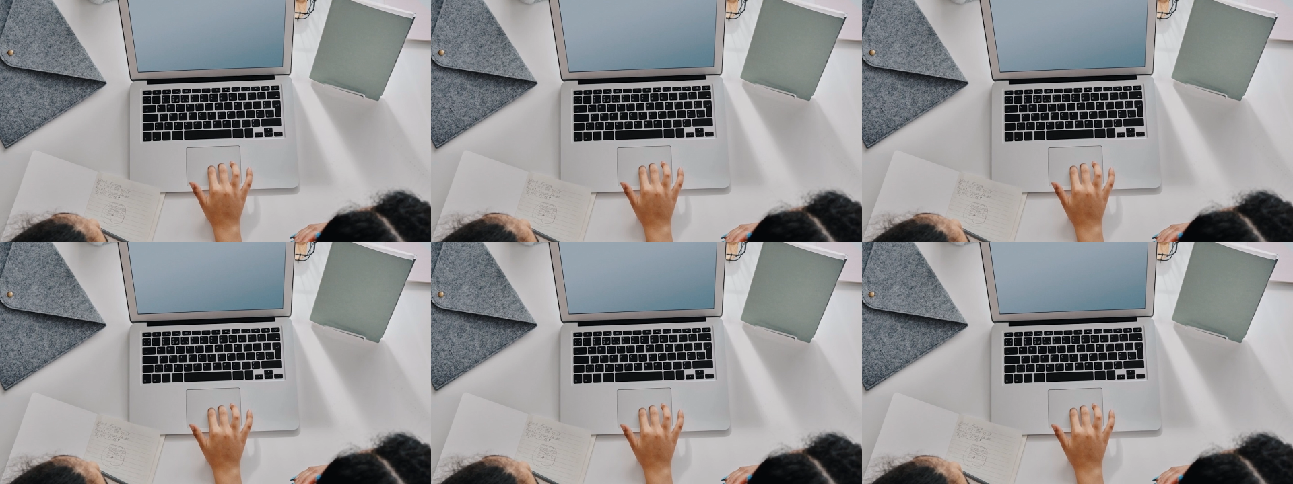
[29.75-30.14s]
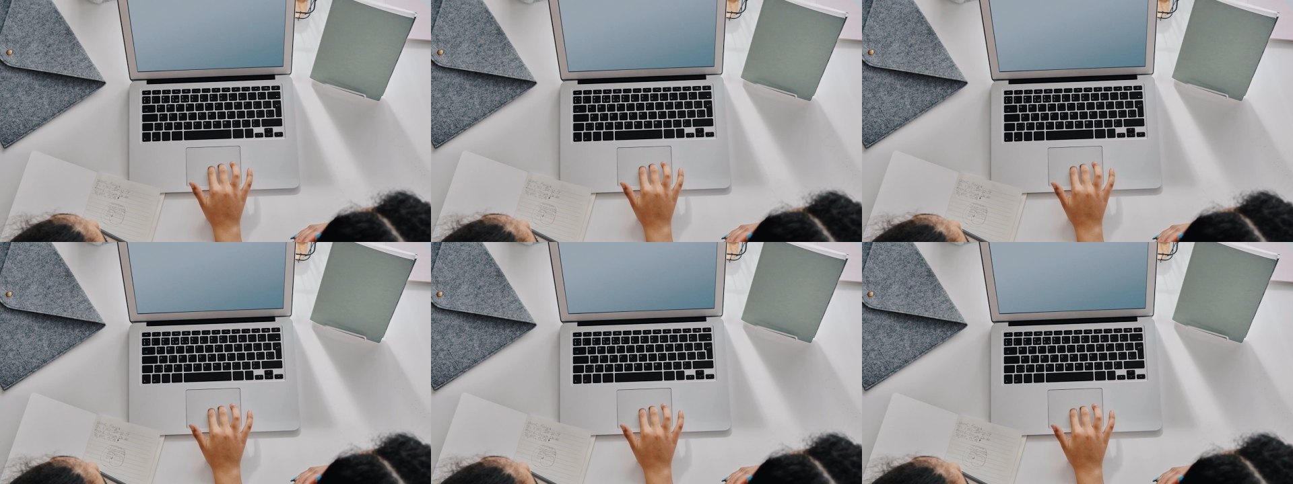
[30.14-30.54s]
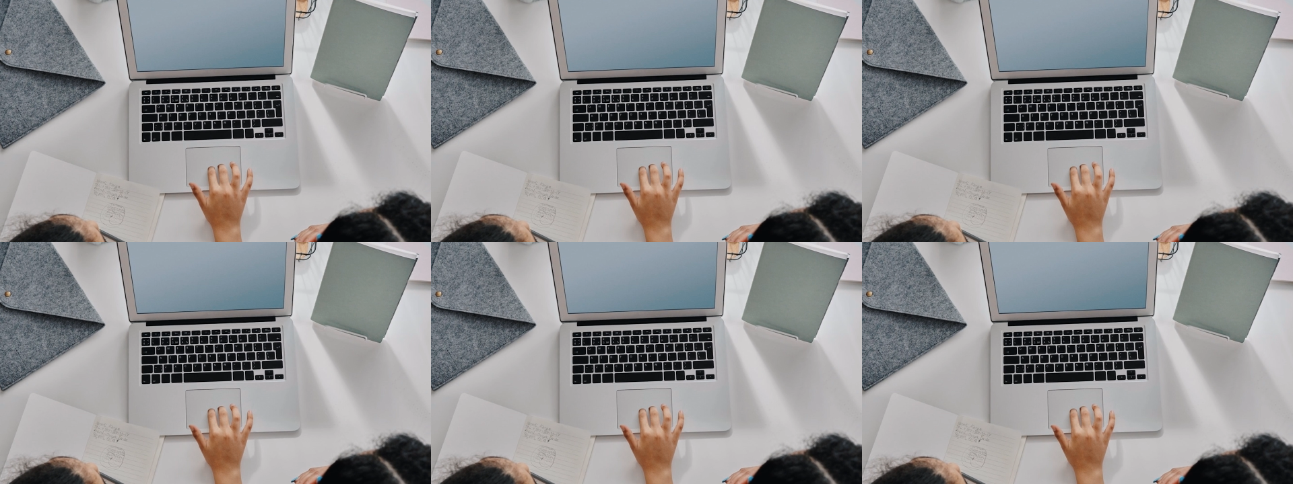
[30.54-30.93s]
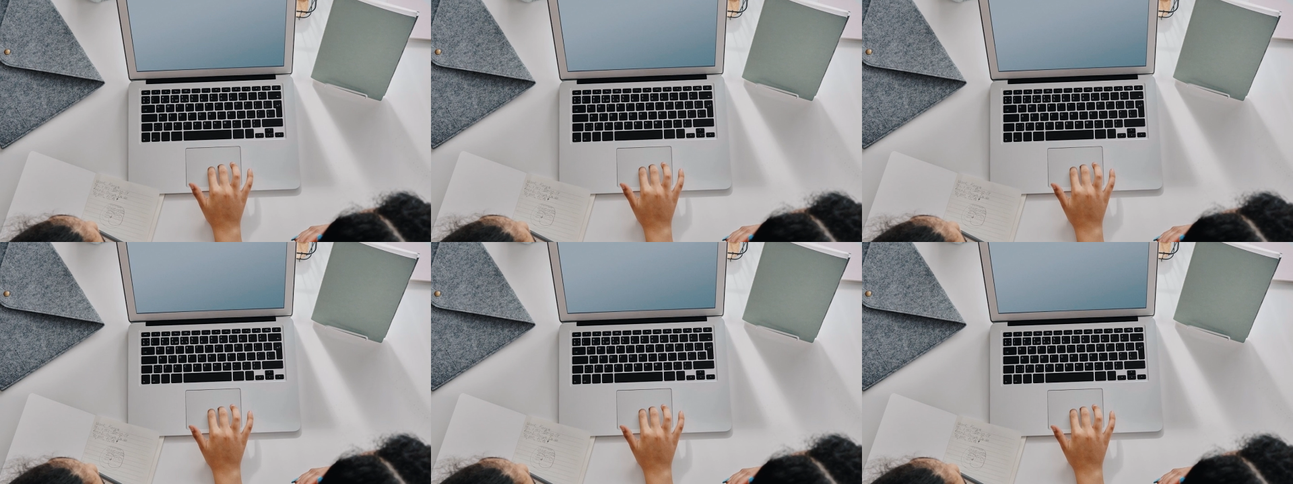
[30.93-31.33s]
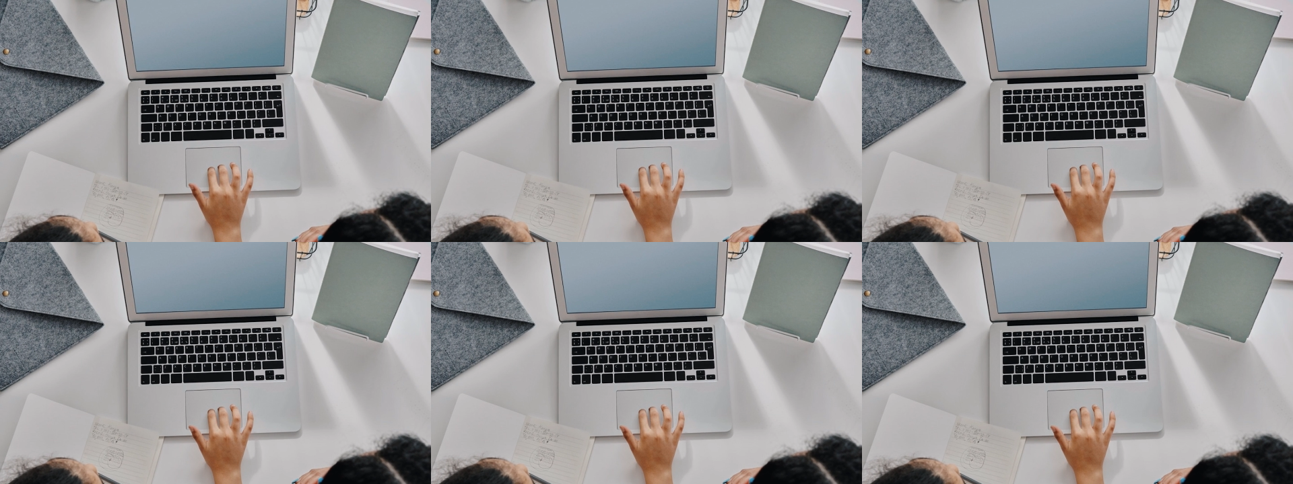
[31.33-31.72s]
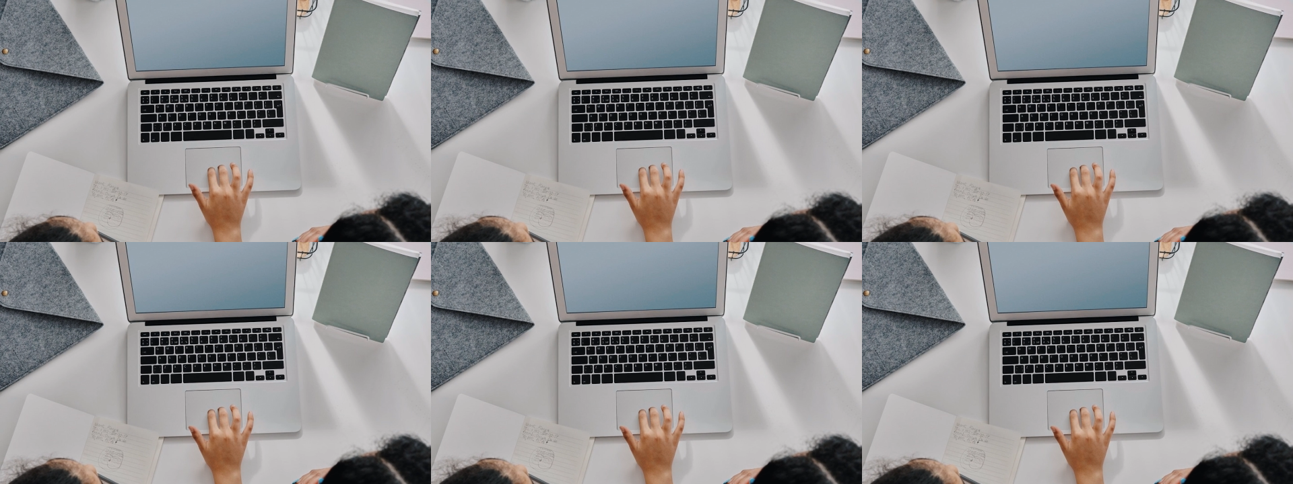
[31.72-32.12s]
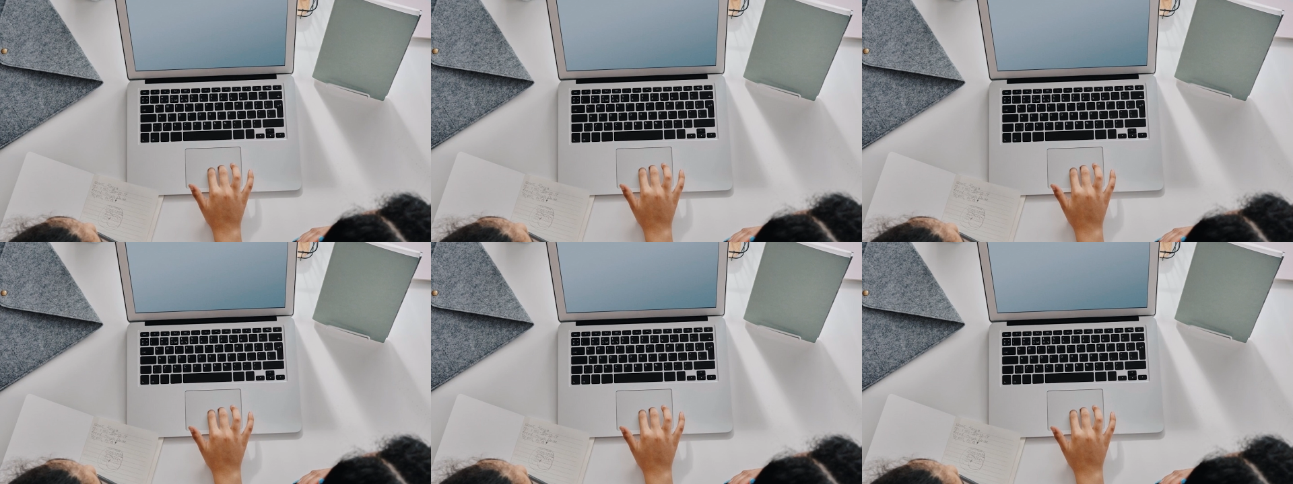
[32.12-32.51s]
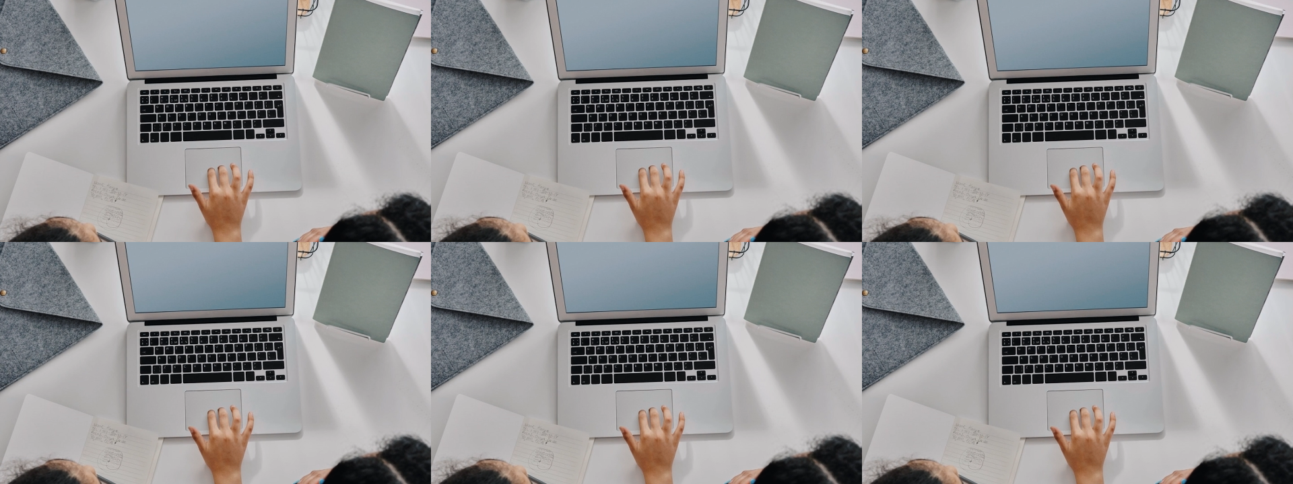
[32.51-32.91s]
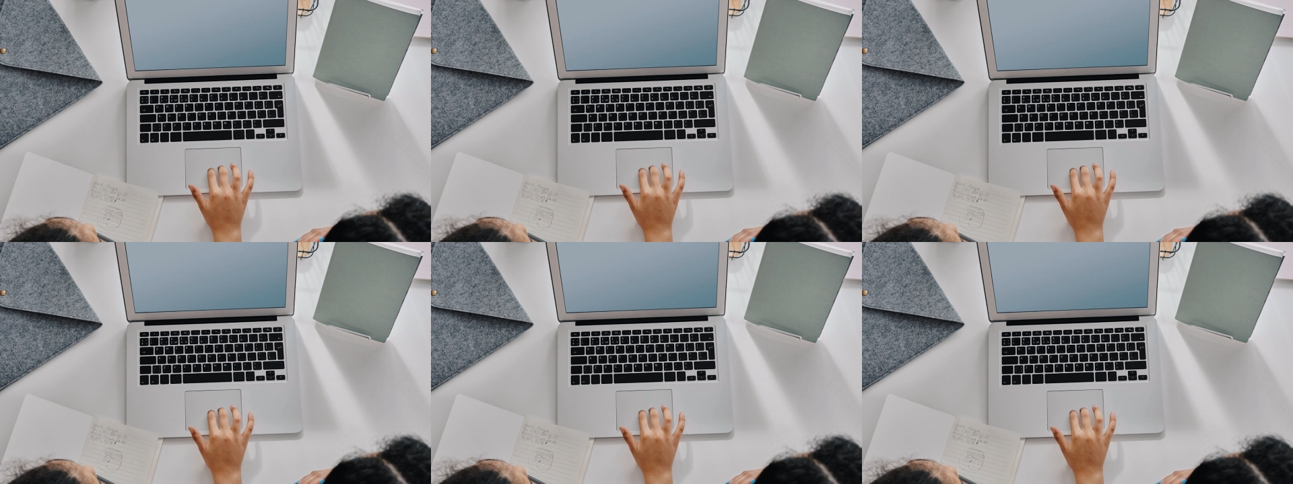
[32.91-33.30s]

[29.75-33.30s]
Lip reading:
Nobody's mouth can be seen.